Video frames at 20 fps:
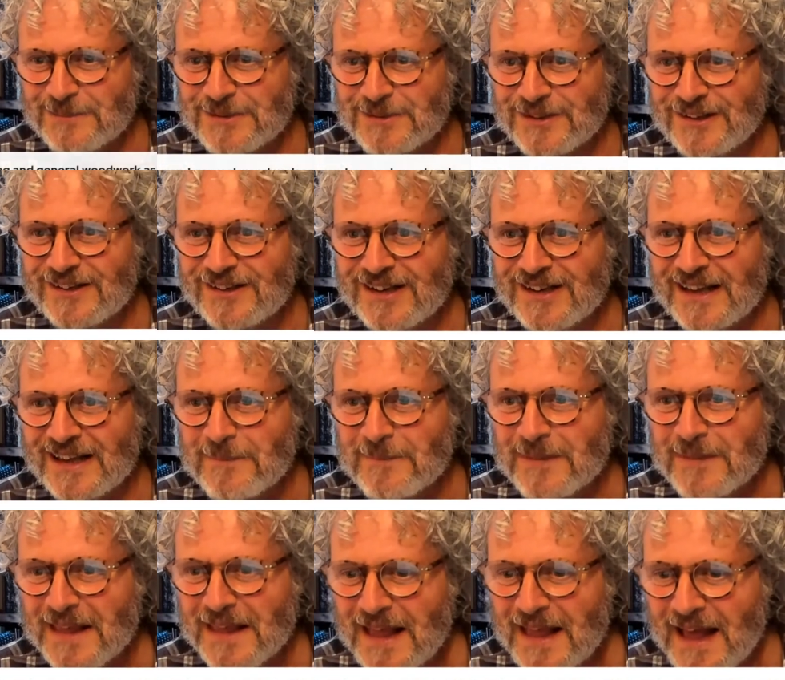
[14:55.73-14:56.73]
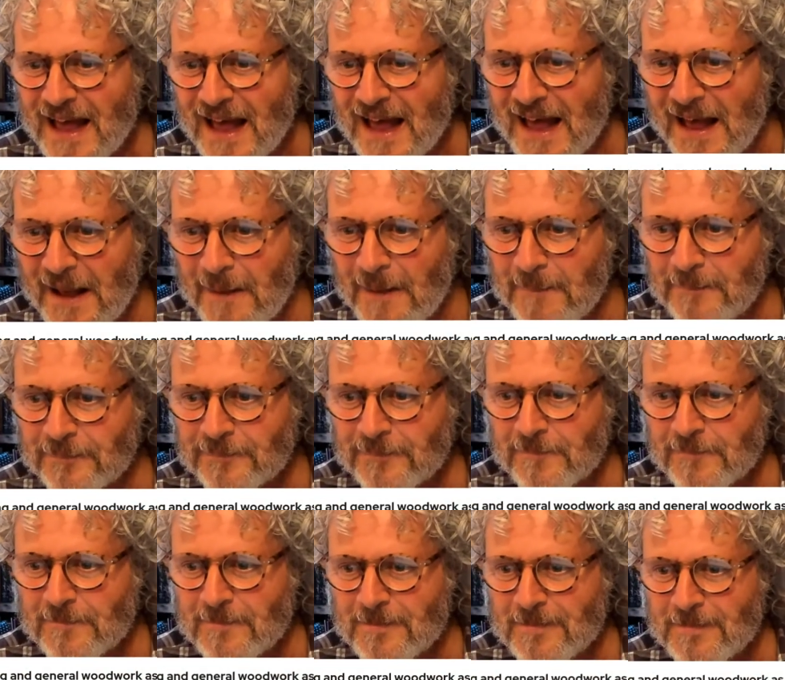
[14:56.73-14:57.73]
absolutely.
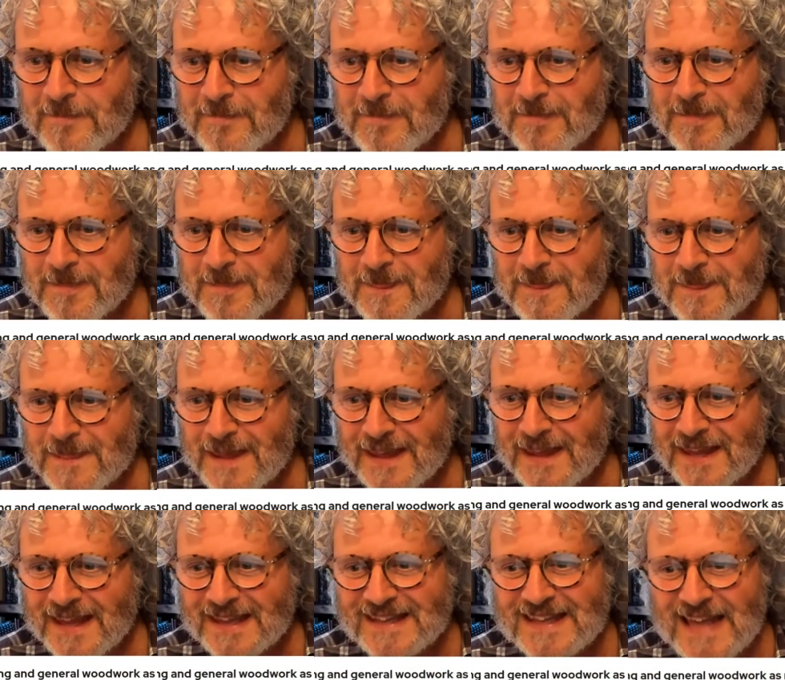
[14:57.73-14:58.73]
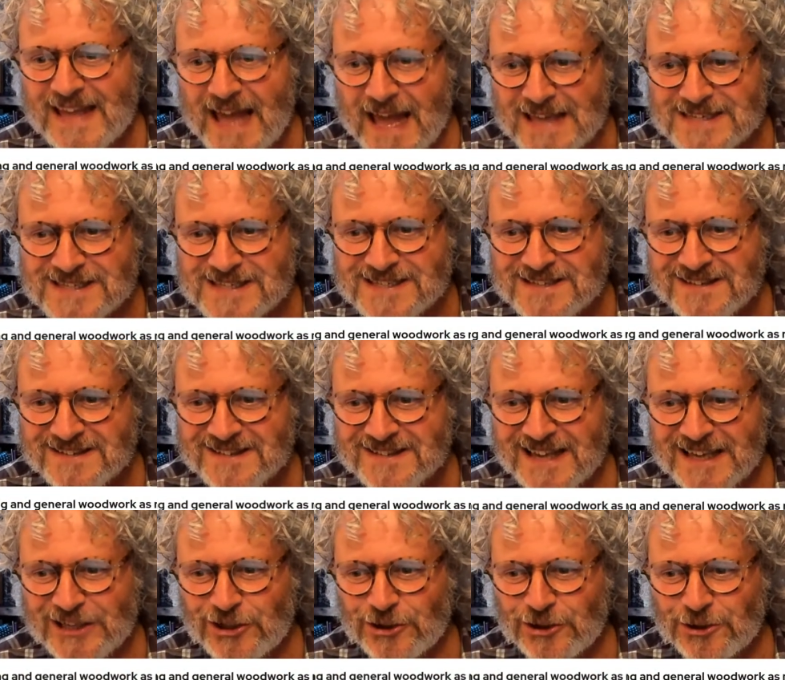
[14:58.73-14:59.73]
Um, Yes,
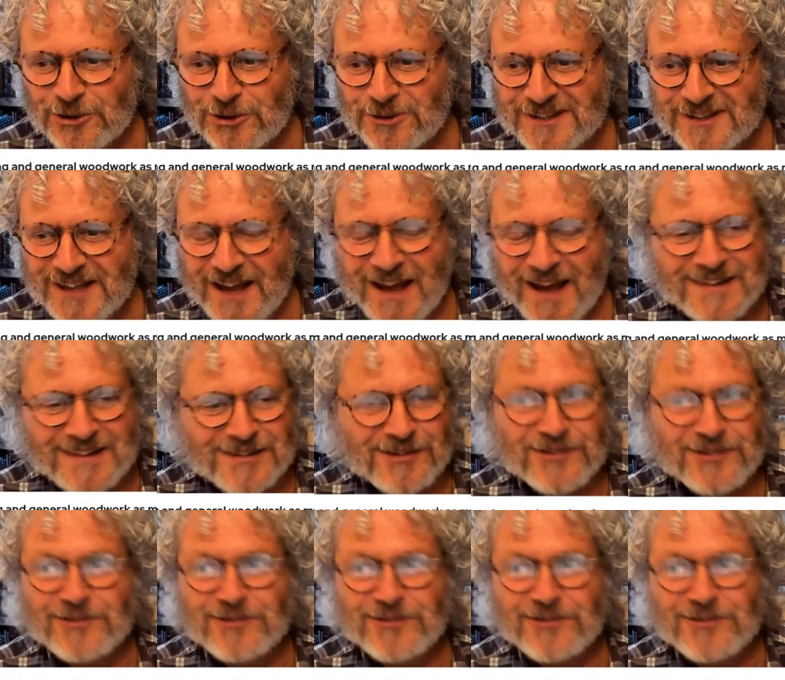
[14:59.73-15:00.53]
thank you. Yeah, this